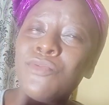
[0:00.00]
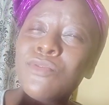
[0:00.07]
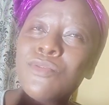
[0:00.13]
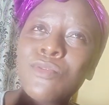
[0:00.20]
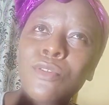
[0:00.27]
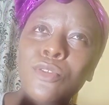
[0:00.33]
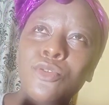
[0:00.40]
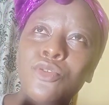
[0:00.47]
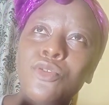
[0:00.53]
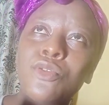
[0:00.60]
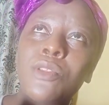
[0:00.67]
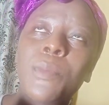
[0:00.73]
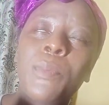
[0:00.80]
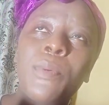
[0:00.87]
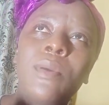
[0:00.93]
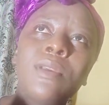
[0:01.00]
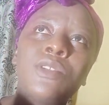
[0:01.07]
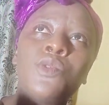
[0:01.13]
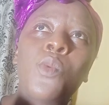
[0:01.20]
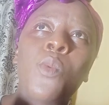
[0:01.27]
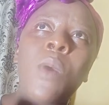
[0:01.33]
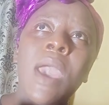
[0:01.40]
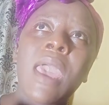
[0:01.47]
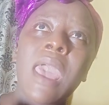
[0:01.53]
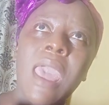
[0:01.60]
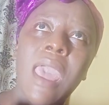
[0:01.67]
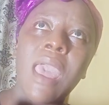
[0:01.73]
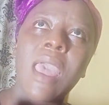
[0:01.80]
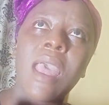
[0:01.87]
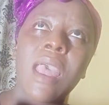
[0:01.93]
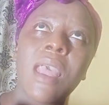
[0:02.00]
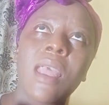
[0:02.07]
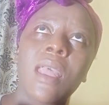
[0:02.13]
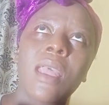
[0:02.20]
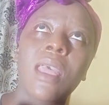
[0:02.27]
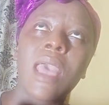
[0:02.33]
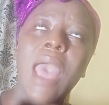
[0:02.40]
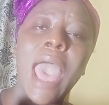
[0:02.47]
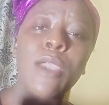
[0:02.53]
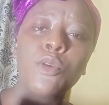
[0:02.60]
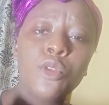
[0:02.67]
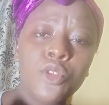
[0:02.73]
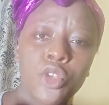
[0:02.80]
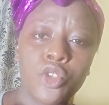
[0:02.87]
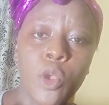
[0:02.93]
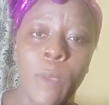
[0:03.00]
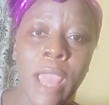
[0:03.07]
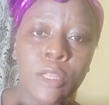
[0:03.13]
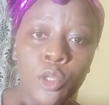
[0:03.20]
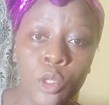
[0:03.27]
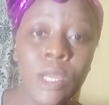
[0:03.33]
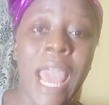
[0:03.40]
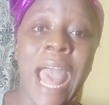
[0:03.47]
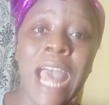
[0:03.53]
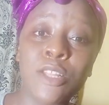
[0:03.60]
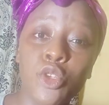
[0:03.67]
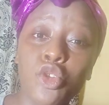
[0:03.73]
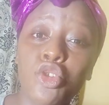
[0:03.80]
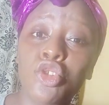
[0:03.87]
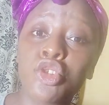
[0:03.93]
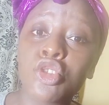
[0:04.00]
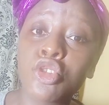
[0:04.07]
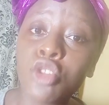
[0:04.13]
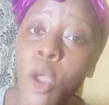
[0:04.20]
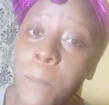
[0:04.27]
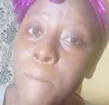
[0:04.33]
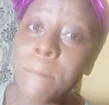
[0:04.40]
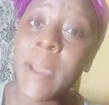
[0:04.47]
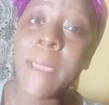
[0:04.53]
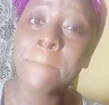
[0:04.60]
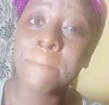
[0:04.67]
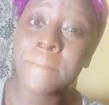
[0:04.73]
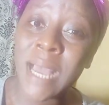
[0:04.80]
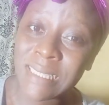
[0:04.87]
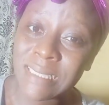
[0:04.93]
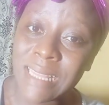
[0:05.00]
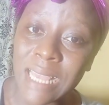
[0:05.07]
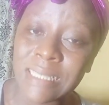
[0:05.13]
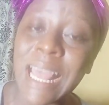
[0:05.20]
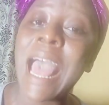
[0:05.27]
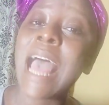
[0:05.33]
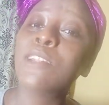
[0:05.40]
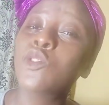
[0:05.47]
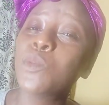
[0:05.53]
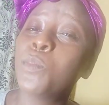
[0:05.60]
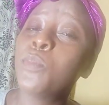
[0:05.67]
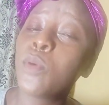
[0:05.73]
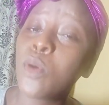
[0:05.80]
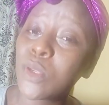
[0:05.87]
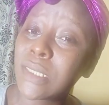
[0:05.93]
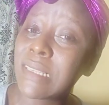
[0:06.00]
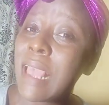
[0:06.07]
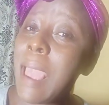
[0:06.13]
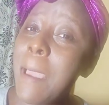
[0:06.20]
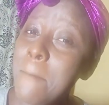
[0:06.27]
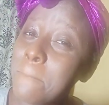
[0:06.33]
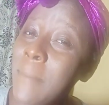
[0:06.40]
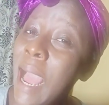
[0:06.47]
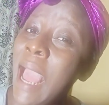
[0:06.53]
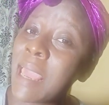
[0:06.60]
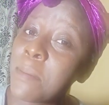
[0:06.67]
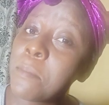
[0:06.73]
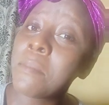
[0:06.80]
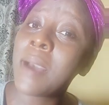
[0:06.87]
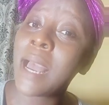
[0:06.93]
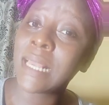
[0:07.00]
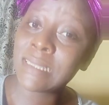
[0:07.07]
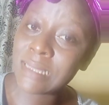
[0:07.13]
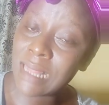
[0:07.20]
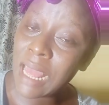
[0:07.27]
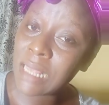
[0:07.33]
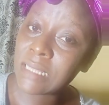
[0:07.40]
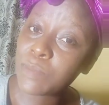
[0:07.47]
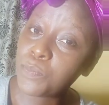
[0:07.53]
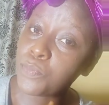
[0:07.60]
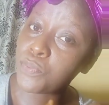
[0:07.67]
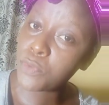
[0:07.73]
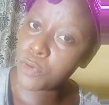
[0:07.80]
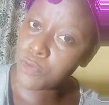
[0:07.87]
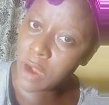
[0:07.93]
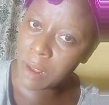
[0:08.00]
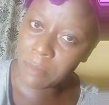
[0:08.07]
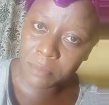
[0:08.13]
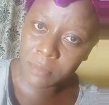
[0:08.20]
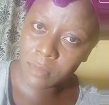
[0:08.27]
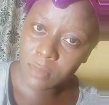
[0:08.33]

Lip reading: rose to the point where I couldn't just go. I told you I had to stop my master's. I had to pause my master's program.